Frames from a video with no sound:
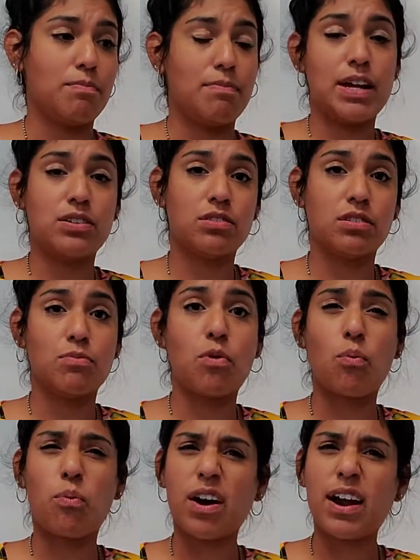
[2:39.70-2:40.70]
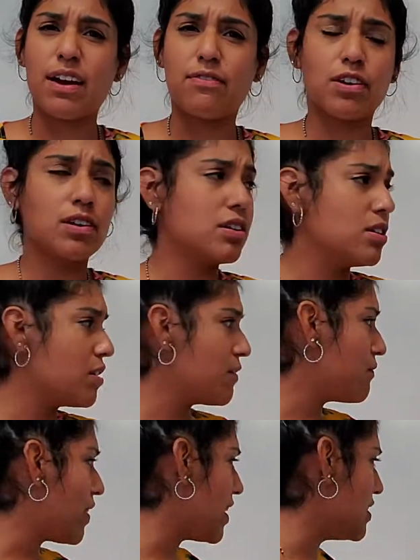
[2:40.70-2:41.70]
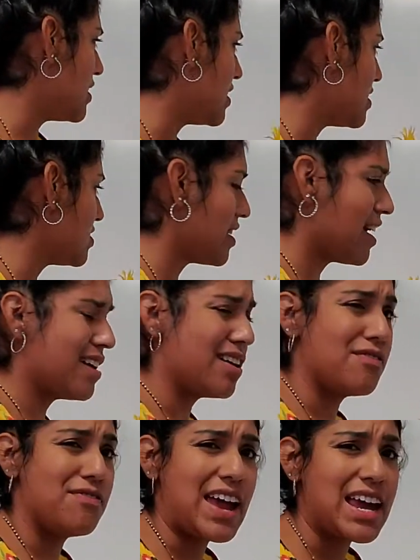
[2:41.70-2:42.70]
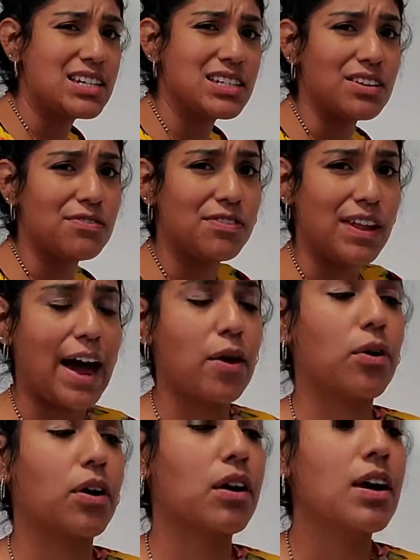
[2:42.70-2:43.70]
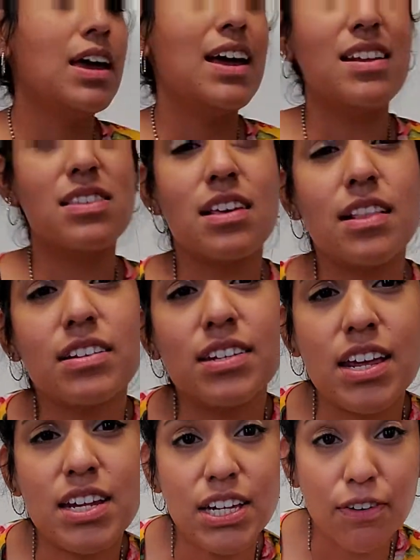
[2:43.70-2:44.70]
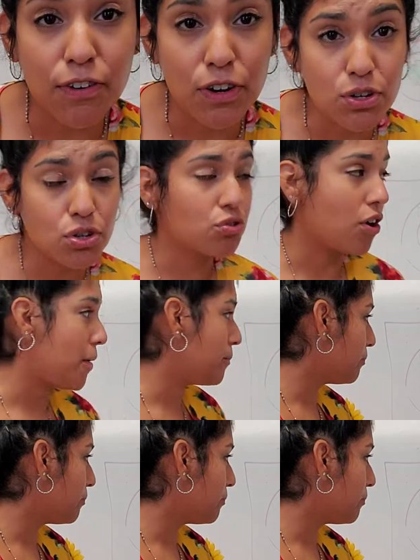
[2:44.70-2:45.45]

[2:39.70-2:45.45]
bedroom, wherever you can find anything, a vase, a flower, anything that's easy for you to draw.